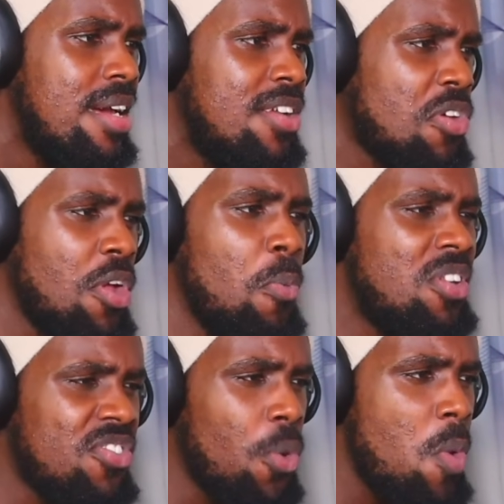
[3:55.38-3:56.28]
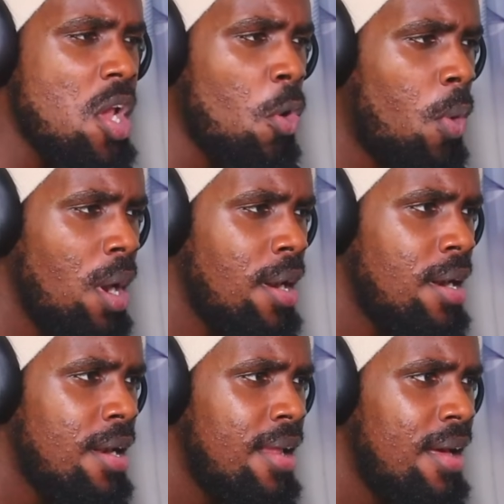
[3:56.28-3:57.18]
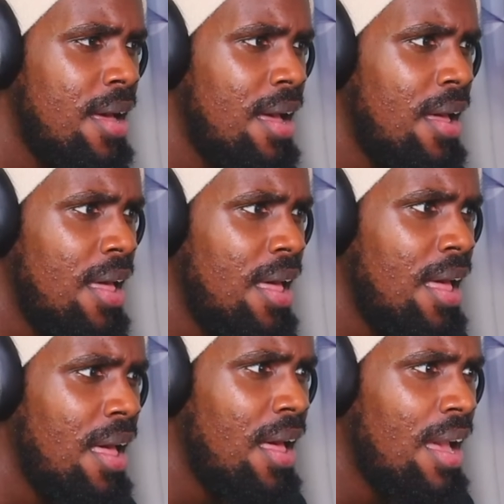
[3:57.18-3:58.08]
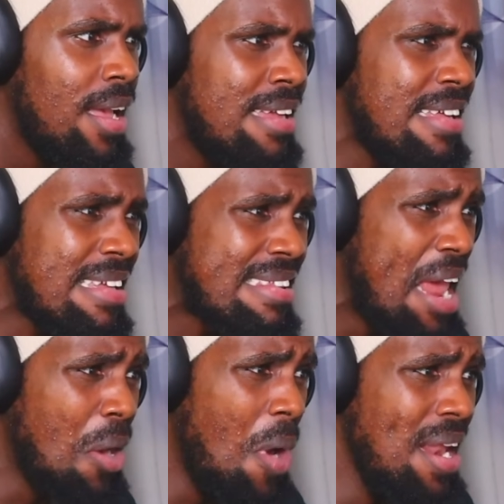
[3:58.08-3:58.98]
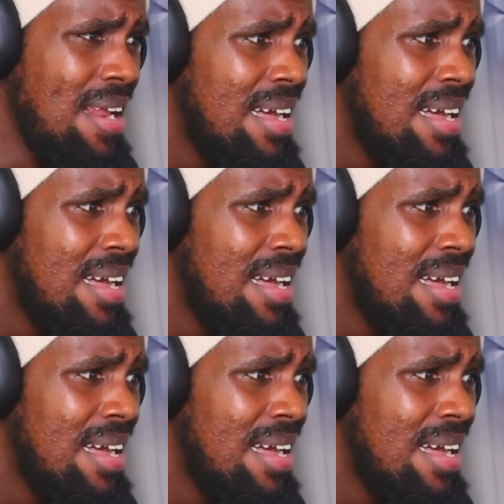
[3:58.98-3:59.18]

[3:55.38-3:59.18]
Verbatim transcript: So then which is the weaker one? Is it the snail one?